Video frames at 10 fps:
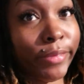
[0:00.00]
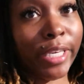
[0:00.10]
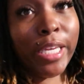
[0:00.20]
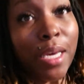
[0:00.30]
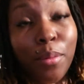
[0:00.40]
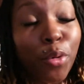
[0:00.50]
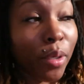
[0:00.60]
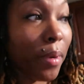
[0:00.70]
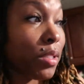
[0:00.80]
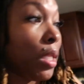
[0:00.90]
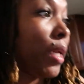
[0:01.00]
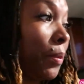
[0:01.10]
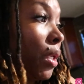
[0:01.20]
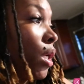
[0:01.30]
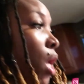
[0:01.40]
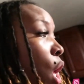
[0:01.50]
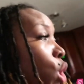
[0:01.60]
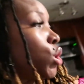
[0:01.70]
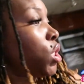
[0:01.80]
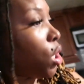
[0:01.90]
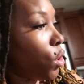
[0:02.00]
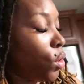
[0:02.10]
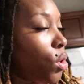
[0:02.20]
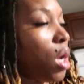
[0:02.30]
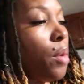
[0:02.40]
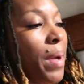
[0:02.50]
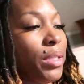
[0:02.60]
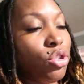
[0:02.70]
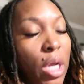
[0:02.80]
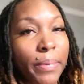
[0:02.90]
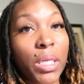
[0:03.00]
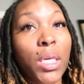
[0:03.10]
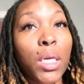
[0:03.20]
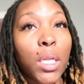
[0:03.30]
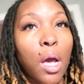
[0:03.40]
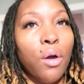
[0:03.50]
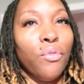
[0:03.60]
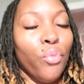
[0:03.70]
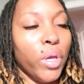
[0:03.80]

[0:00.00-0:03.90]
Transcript: He's not a morning person like me. So I'm about to drop the kid off.